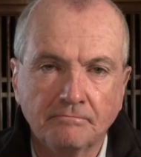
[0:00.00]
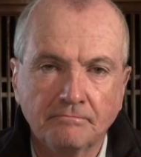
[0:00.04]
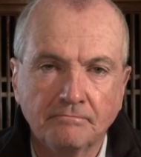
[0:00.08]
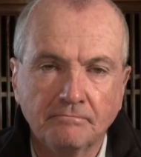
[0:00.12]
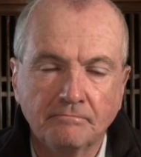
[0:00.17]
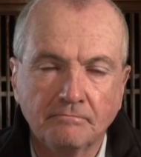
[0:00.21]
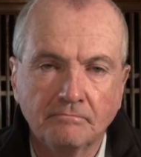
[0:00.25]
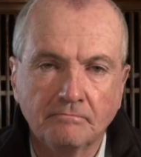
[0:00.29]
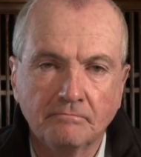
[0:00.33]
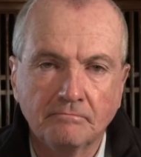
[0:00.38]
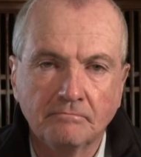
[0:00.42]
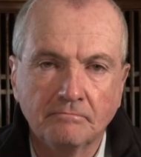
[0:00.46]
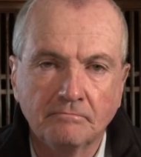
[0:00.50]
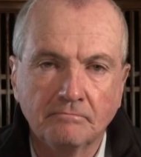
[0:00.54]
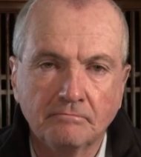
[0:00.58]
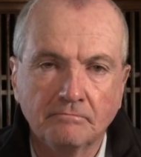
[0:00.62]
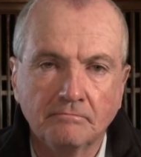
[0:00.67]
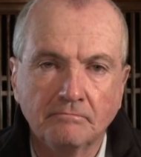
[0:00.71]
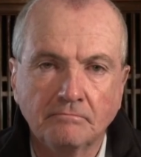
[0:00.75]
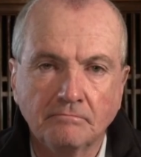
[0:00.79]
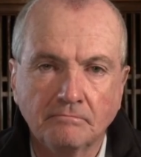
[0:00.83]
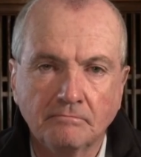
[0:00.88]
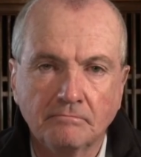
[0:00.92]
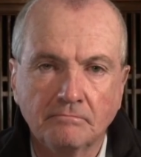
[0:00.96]

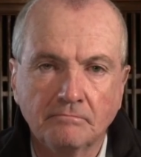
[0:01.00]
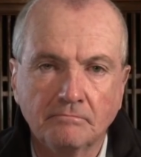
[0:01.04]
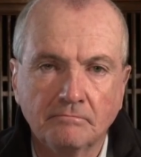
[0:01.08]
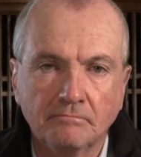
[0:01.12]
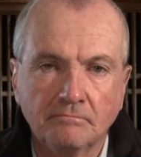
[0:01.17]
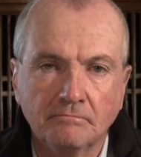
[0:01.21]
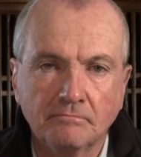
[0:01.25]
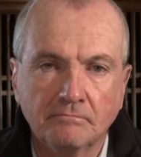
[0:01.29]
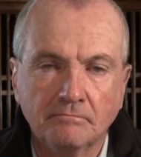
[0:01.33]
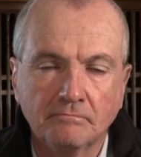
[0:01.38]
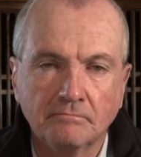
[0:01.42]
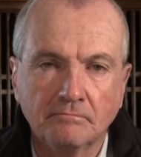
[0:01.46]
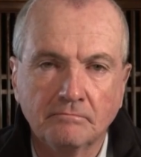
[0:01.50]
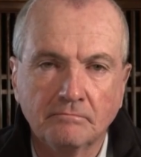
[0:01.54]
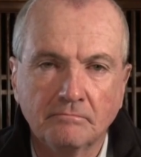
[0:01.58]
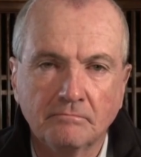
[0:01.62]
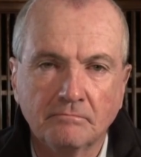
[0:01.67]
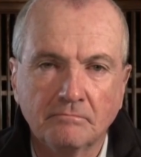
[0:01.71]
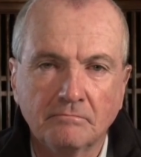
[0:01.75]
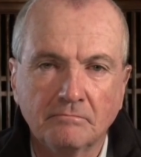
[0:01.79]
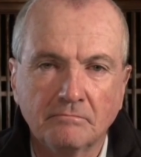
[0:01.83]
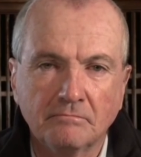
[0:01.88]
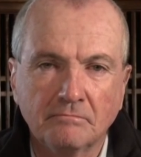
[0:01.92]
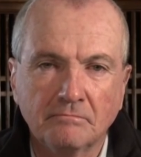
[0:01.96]

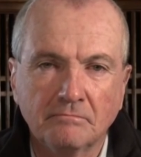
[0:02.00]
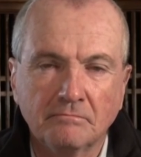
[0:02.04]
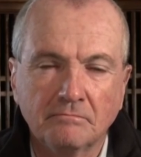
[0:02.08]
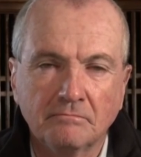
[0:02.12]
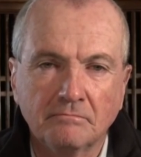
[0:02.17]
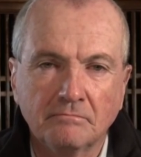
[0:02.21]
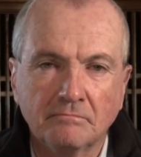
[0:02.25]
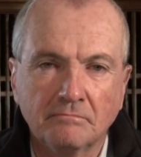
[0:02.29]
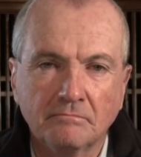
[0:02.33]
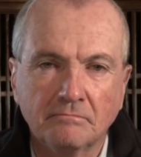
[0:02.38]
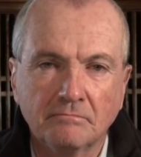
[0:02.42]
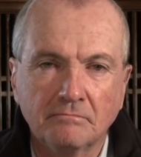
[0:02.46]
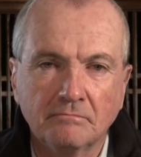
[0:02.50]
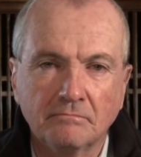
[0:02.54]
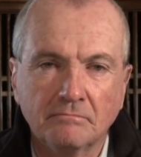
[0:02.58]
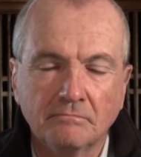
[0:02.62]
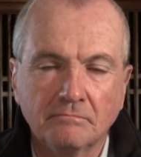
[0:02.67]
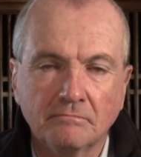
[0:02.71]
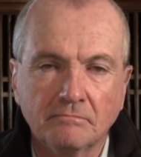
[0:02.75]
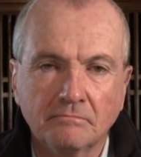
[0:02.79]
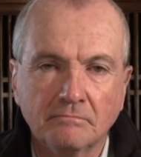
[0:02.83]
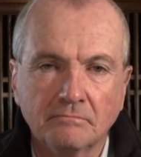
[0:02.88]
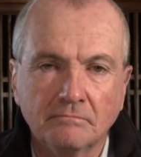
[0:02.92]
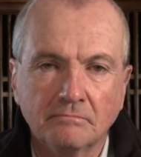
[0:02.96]

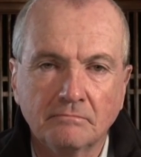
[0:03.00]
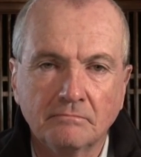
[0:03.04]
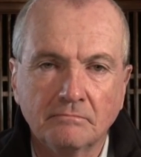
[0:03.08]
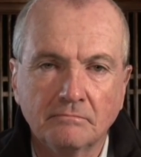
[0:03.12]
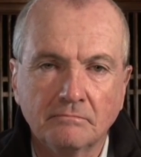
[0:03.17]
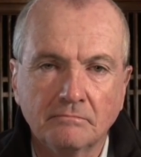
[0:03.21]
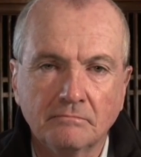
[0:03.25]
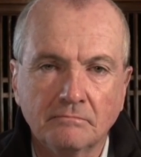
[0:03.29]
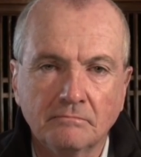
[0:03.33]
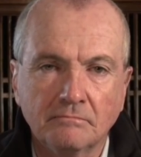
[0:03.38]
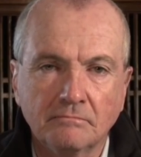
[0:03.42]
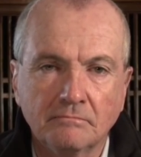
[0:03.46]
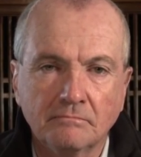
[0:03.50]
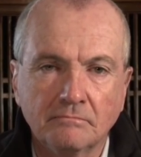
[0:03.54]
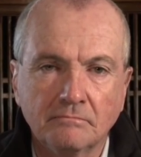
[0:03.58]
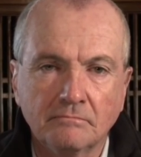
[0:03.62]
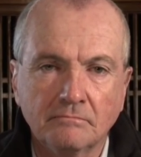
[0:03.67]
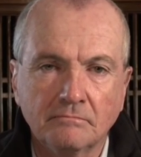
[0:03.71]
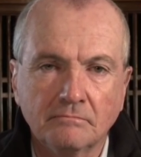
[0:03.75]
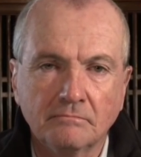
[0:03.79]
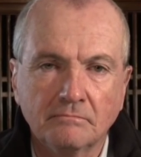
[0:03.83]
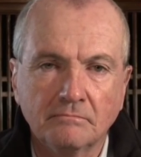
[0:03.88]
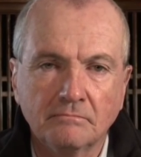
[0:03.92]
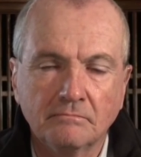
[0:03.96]

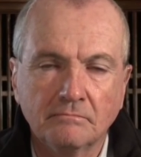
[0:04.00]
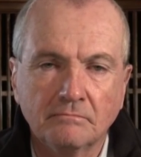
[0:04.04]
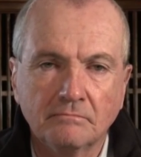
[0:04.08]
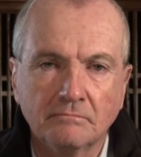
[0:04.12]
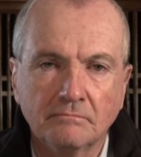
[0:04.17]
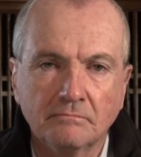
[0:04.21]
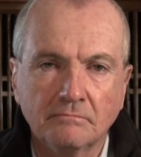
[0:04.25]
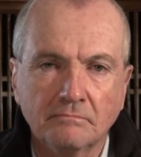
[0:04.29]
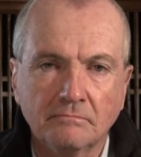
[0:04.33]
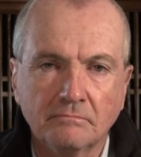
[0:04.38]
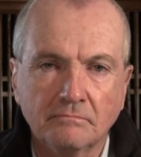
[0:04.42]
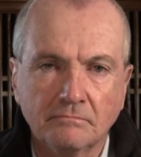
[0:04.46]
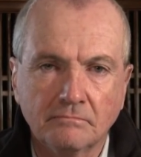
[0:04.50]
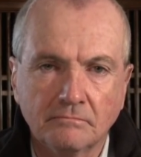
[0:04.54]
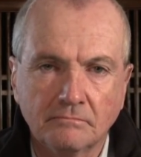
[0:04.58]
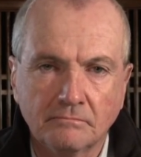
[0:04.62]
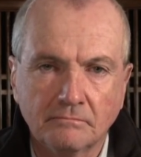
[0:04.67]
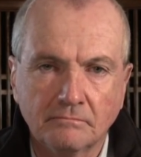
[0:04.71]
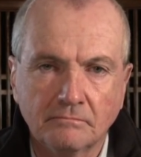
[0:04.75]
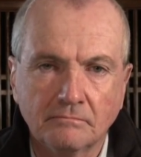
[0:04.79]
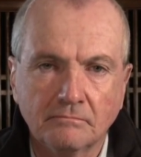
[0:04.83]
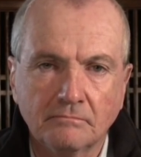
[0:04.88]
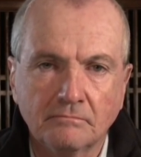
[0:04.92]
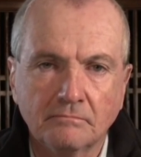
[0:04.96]

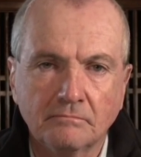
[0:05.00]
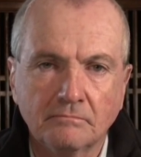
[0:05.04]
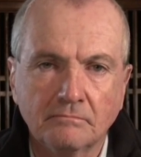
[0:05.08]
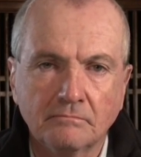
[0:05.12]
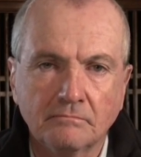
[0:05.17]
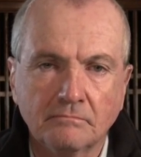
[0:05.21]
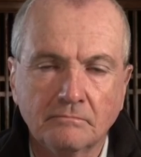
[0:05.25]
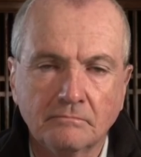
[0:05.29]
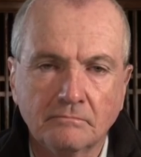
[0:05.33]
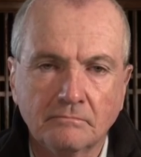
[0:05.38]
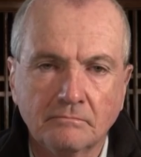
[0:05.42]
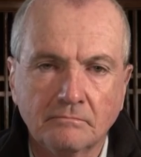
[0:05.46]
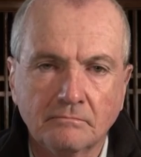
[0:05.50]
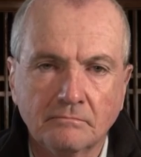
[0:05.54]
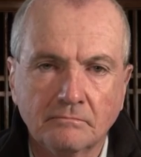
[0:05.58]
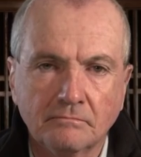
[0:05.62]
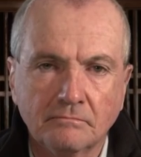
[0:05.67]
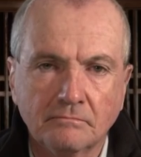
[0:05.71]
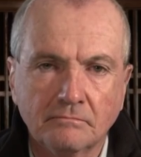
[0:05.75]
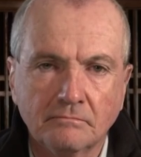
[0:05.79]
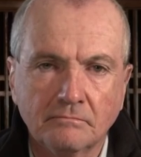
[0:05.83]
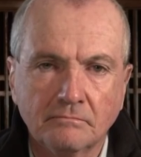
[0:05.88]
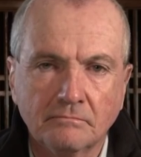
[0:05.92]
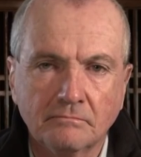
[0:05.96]

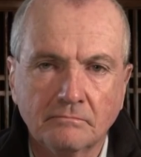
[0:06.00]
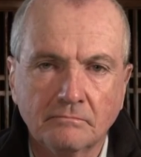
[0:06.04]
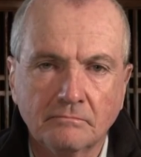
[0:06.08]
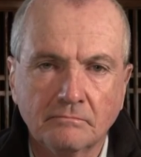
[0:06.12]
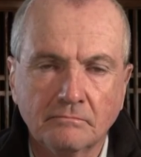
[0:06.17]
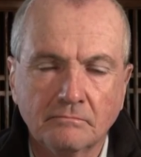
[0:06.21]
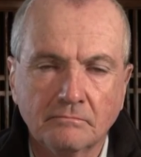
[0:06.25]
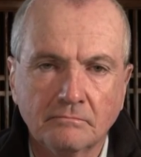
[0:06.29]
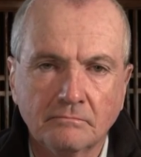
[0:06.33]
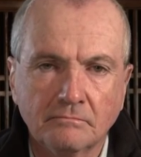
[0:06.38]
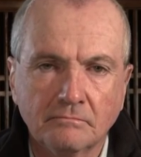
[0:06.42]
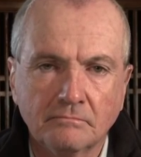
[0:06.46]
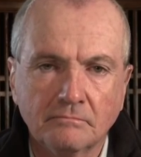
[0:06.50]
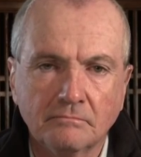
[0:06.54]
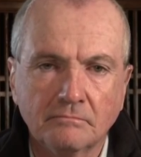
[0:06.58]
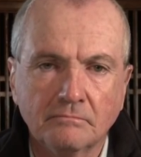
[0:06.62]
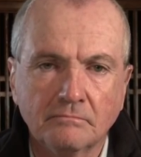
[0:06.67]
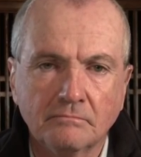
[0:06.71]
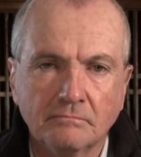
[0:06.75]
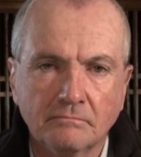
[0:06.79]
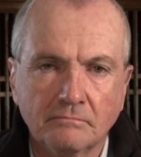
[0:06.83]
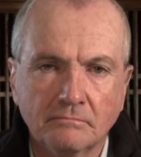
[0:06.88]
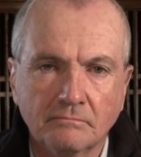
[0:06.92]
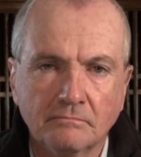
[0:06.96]

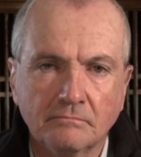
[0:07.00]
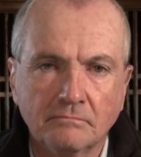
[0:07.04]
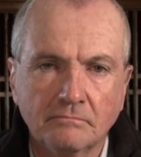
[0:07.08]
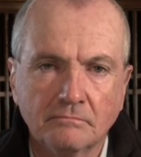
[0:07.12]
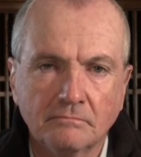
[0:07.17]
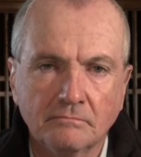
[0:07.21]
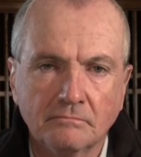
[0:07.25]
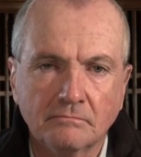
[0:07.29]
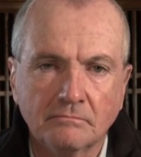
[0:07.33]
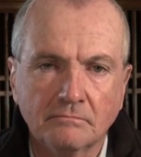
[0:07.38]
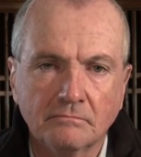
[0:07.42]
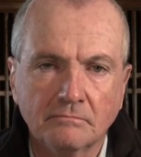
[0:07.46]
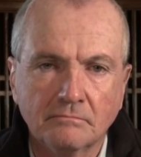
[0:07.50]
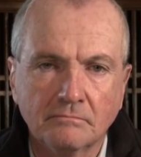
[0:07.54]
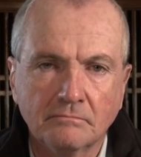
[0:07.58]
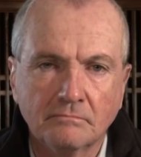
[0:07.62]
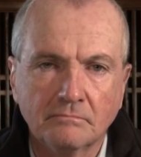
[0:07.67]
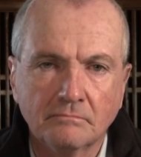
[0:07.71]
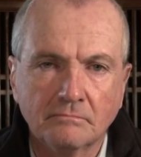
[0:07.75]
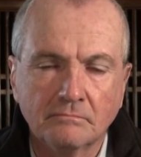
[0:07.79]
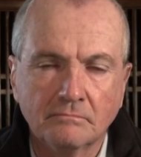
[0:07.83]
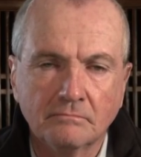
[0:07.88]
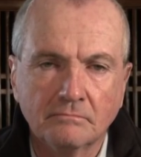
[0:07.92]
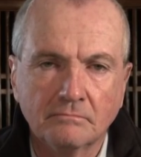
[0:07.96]
The person shown says nothing.